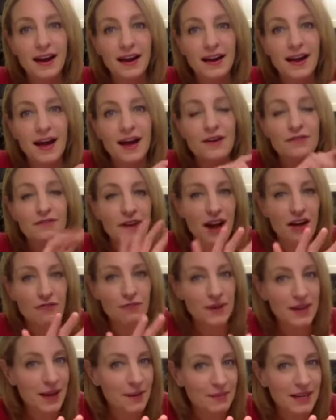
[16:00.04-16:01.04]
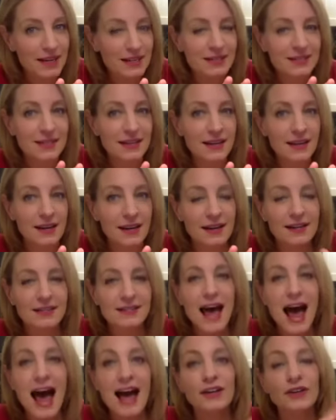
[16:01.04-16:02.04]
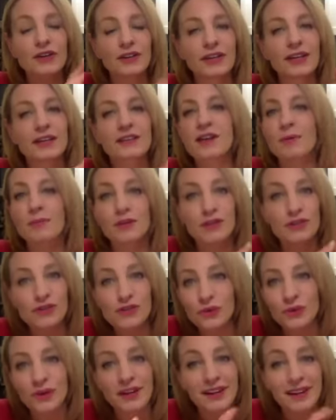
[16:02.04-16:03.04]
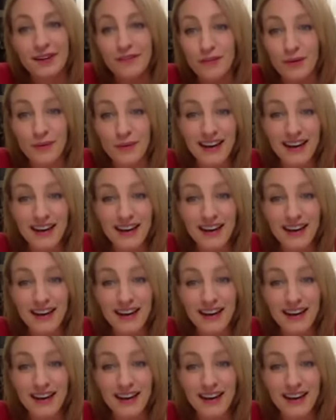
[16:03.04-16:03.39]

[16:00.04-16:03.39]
5 p.m. EST, and it's at Cooking W Julie everywhere.